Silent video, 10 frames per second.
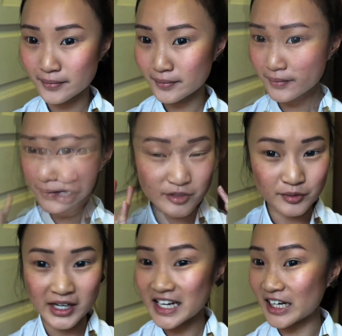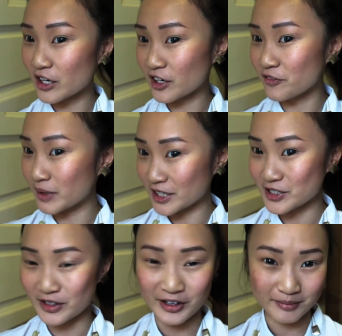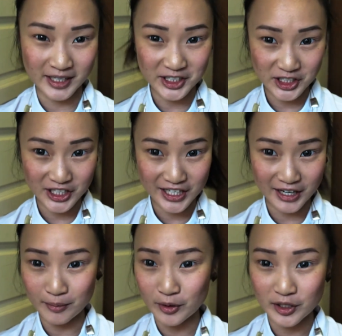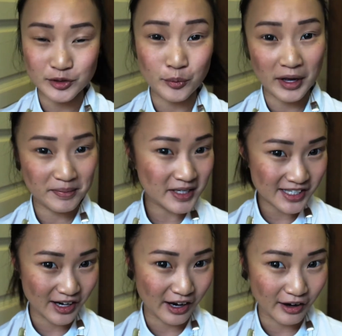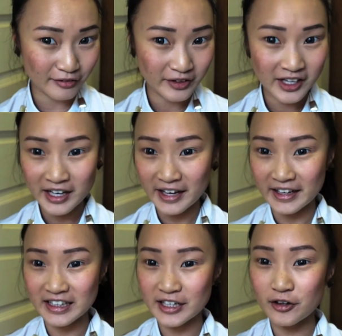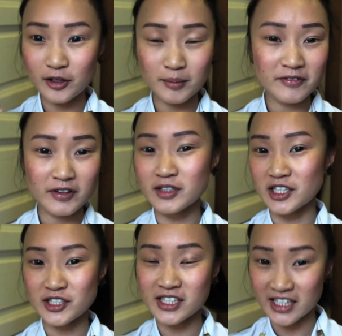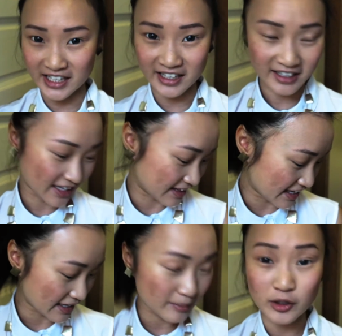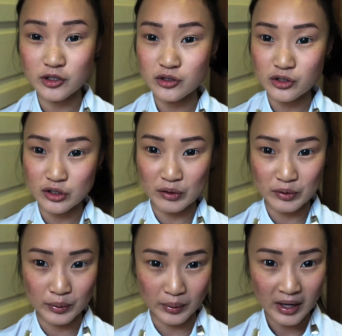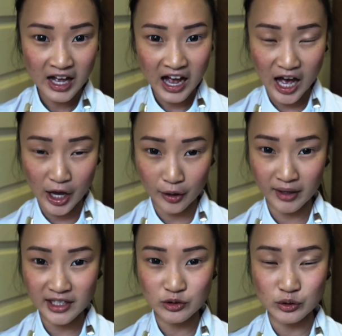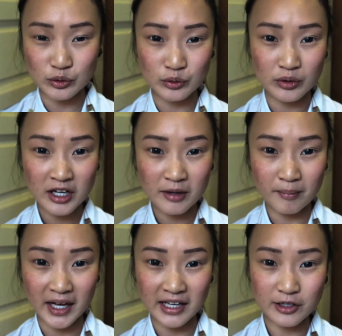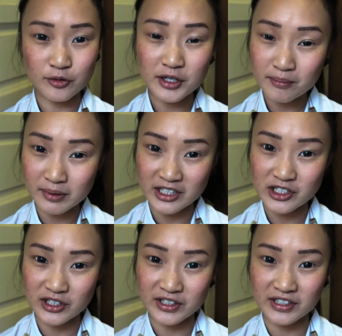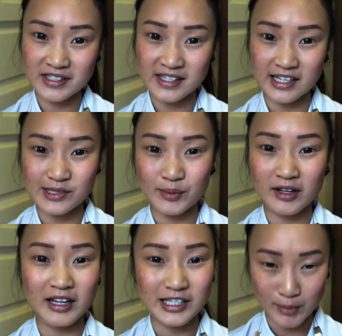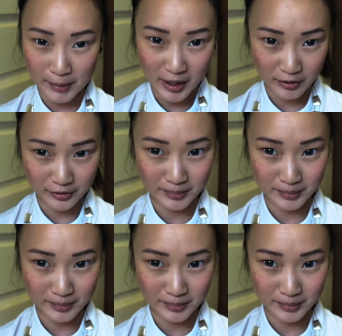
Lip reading: Now there's really a lot of blusher on my cheek. I'm going to wipe this off and layer on my foundation again, and then I'm going to show you how I do my cream blushers as well as my powder